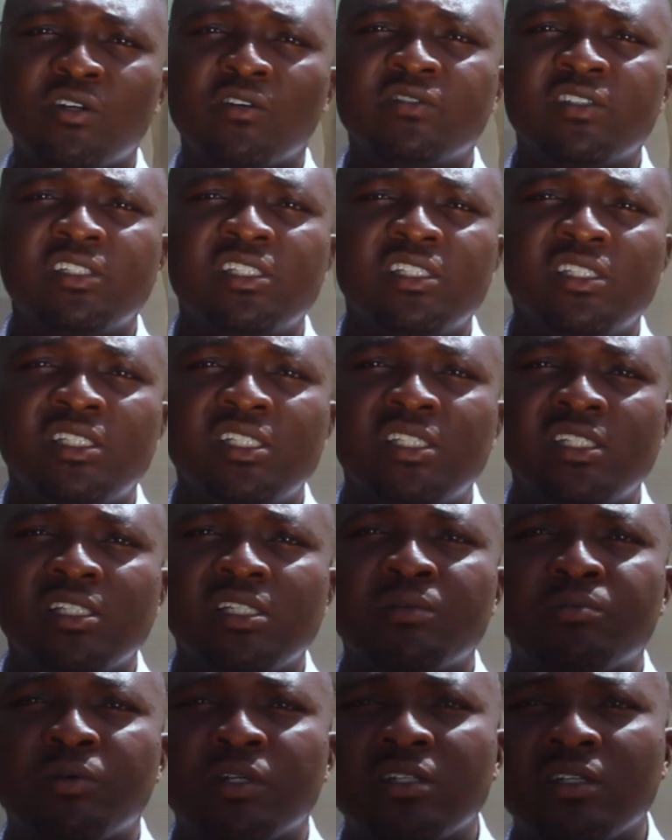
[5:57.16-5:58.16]
of a disease
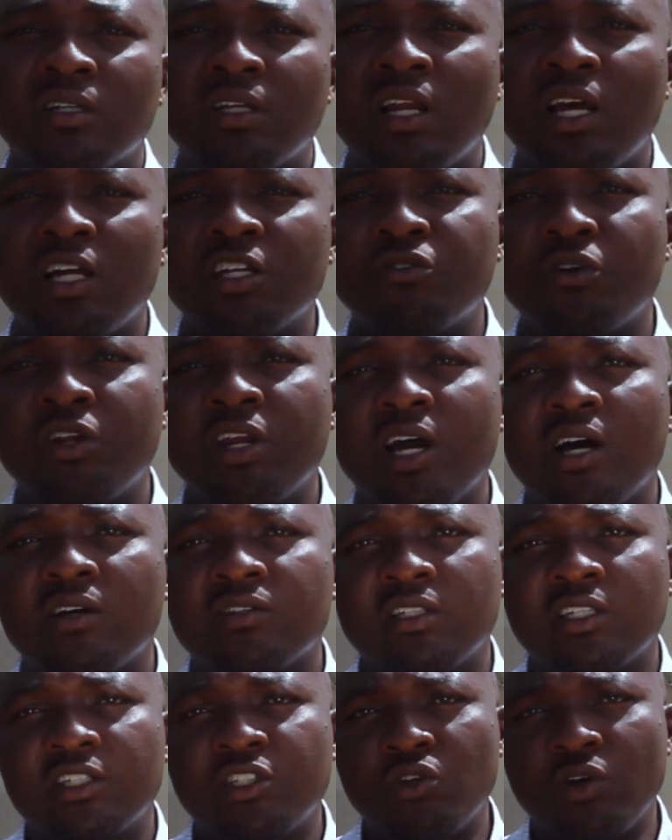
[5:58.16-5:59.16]
in a particular
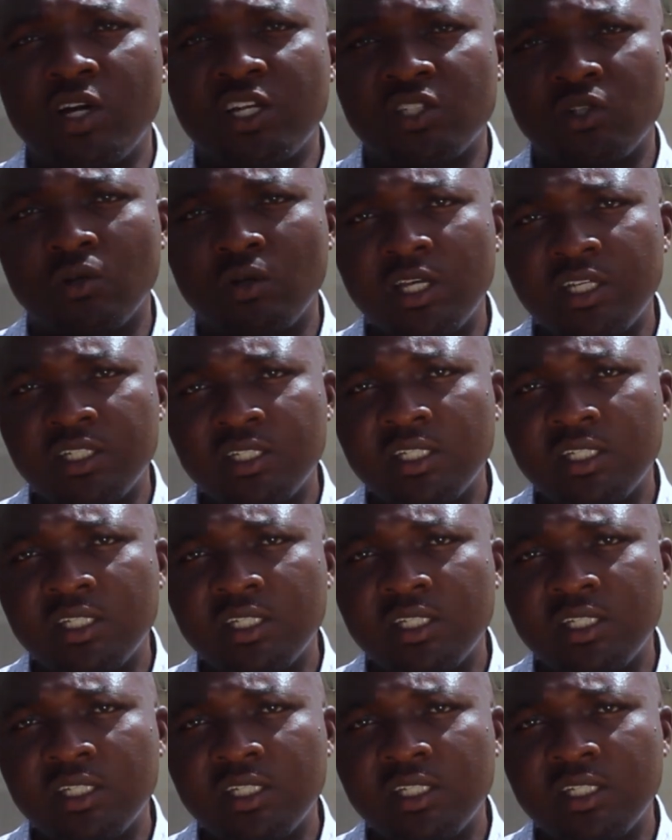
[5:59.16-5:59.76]
greenhouse that you isolate